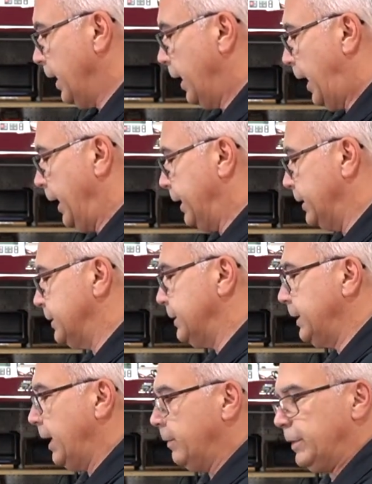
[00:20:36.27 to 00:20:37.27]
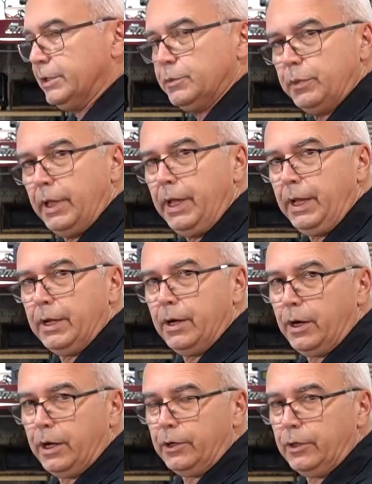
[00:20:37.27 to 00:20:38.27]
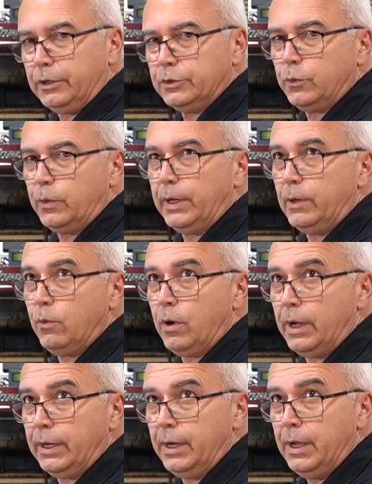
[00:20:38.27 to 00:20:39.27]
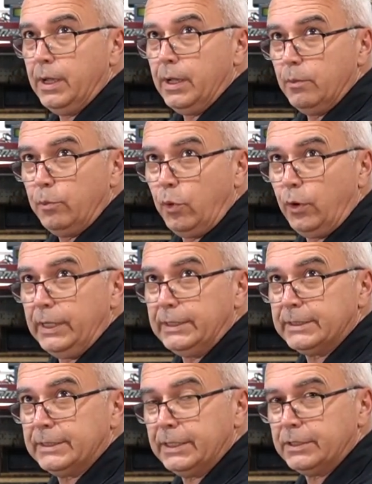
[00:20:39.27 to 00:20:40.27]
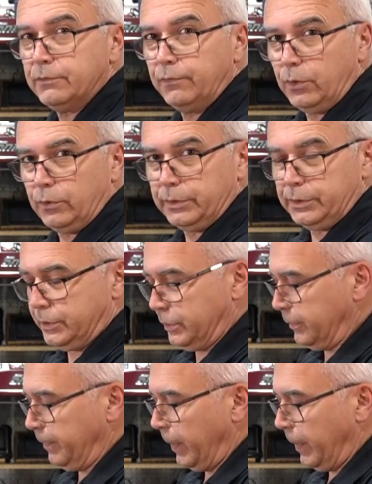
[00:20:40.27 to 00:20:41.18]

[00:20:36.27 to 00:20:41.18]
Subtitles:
I can see I'm displaying 121.6 volts.